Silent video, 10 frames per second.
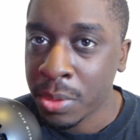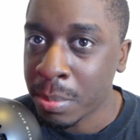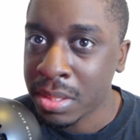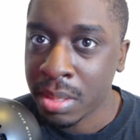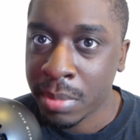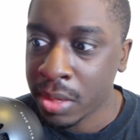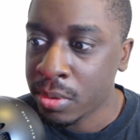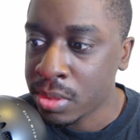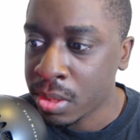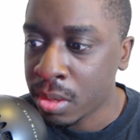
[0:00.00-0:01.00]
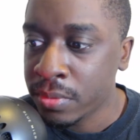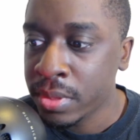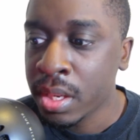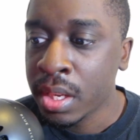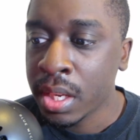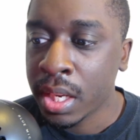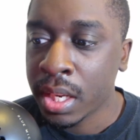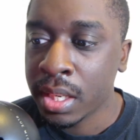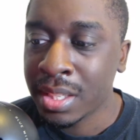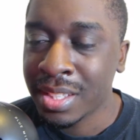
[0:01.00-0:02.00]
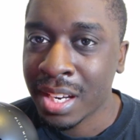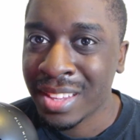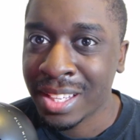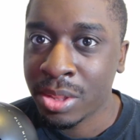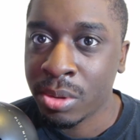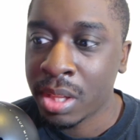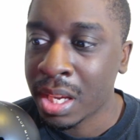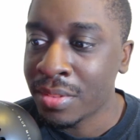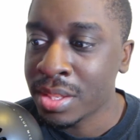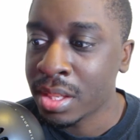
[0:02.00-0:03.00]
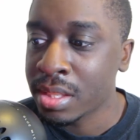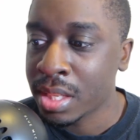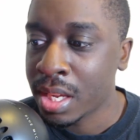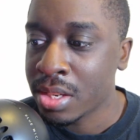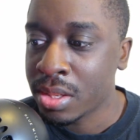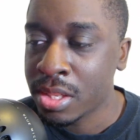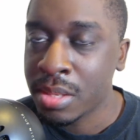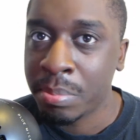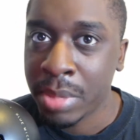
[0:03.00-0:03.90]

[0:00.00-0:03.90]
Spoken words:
They're basically playing themselves, and it's kind of like their lives in Los Angeles,